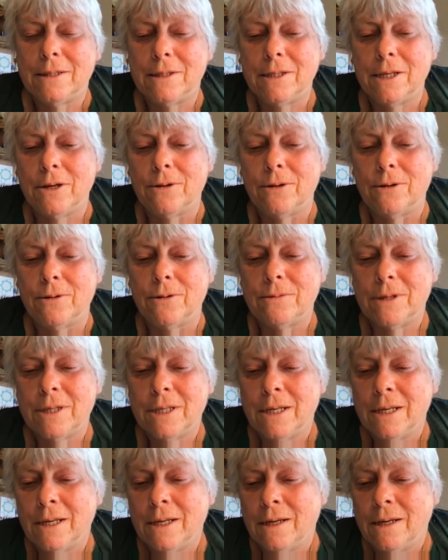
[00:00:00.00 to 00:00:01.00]
So
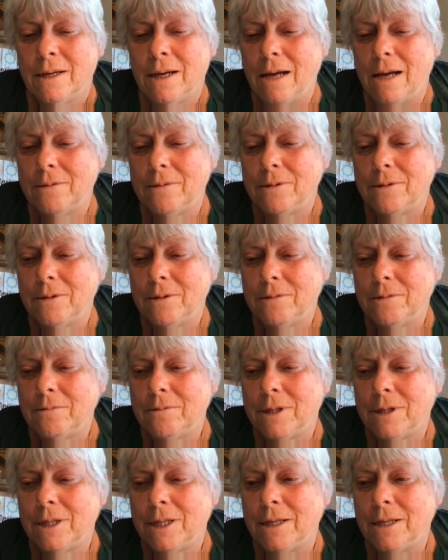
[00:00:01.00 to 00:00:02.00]

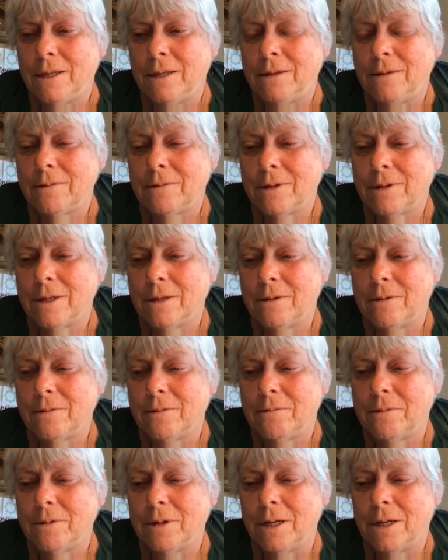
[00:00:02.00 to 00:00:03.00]
the
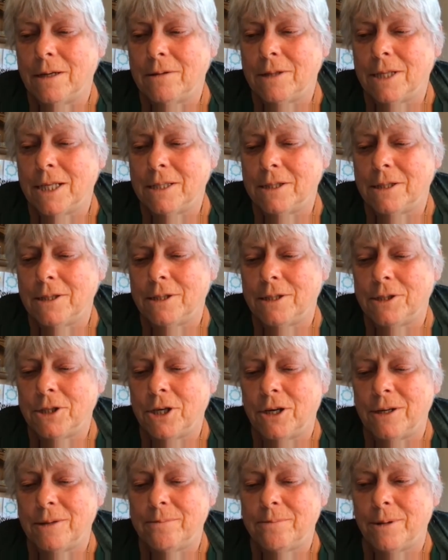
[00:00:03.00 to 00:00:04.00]
uh, let's
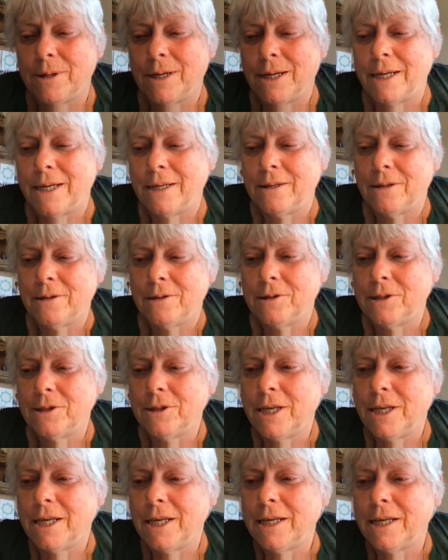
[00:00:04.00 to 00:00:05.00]
start by
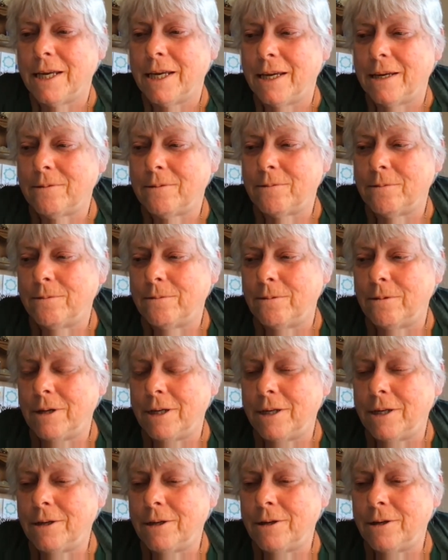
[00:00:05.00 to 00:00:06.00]
looking at
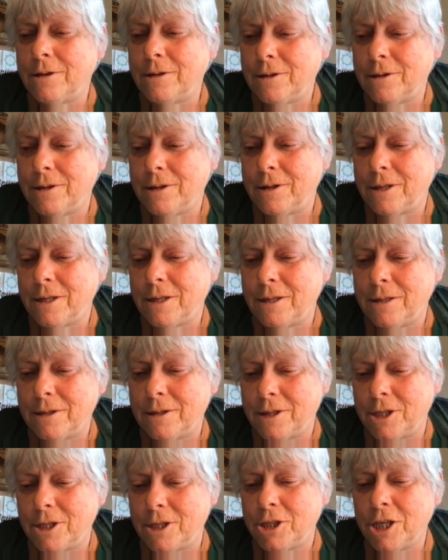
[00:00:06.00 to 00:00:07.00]
where the
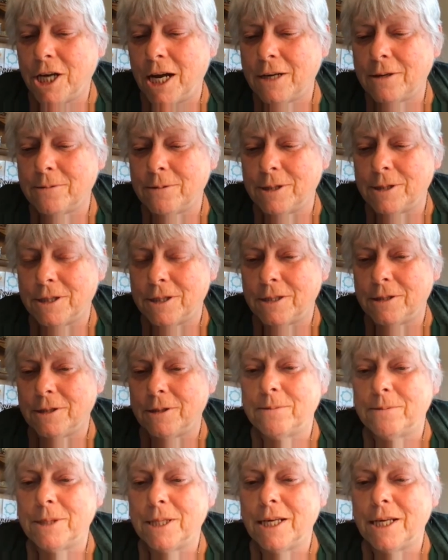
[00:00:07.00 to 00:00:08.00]
the chakras that they're
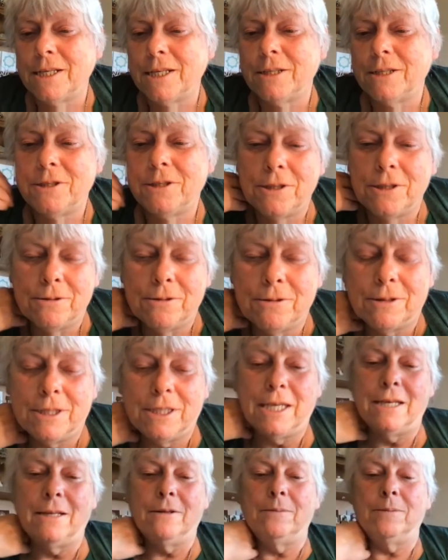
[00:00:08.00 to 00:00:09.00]
related to and the
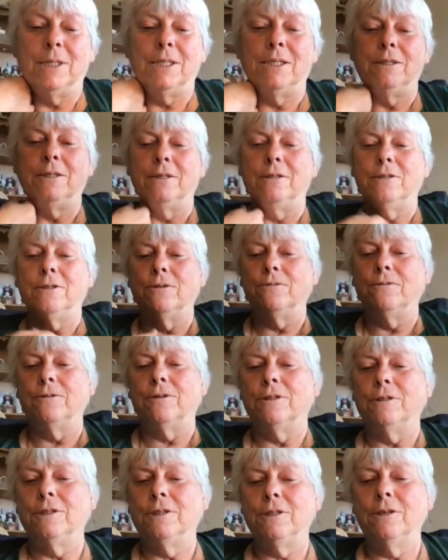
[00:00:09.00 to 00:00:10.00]
elements and so
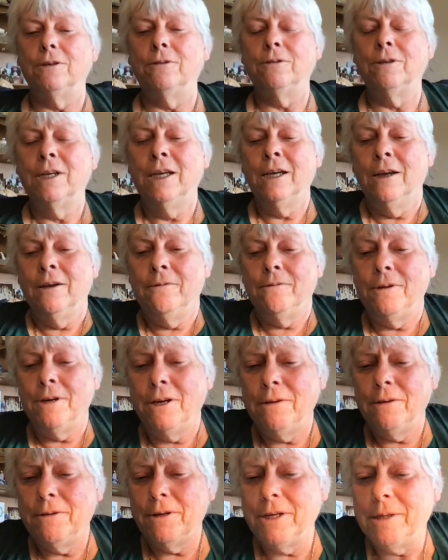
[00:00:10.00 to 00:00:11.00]
forth. So
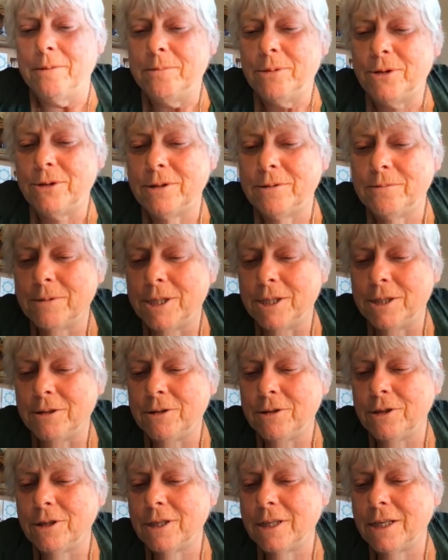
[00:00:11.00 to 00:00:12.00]
very very important when you
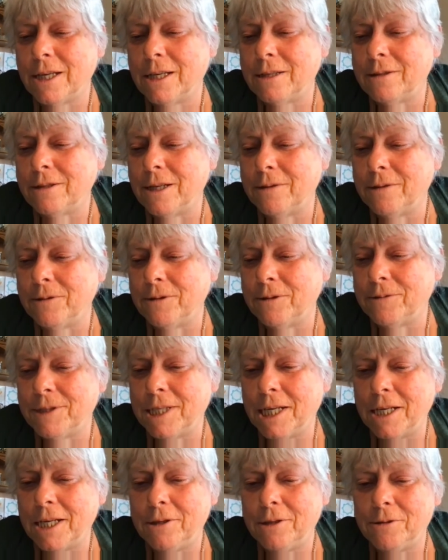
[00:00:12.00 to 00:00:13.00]
look at if you
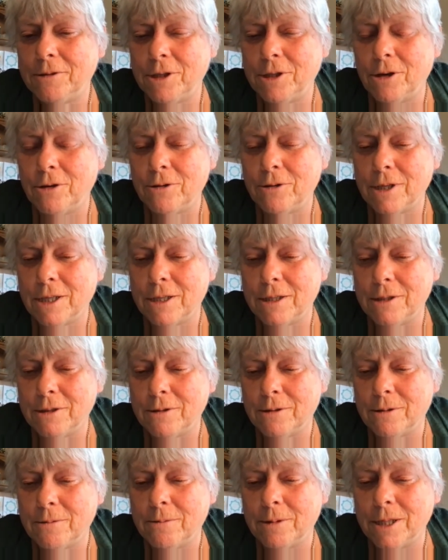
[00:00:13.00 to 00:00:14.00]
studied yoga, you're
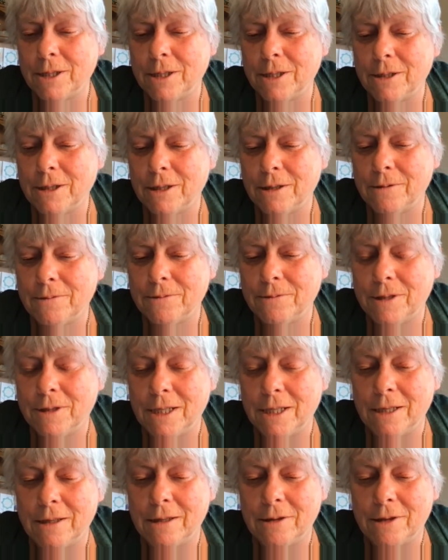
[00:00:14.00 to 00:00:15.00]
aware of
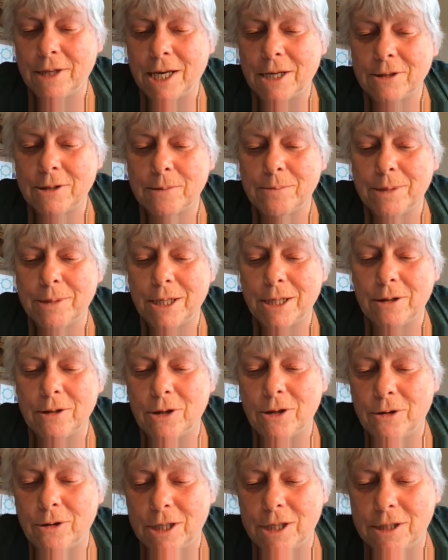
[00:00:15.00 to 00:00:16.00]
the thousand petal
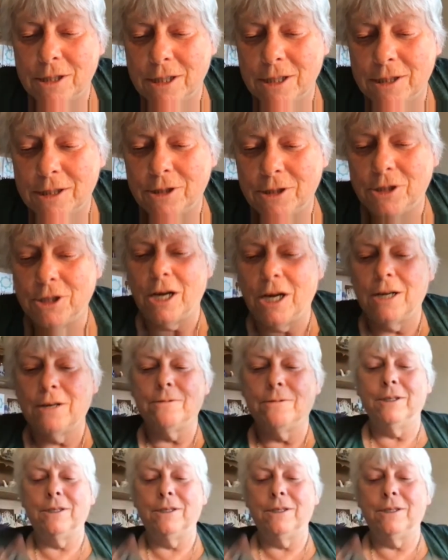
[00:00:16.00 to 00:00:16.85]
lotus chakra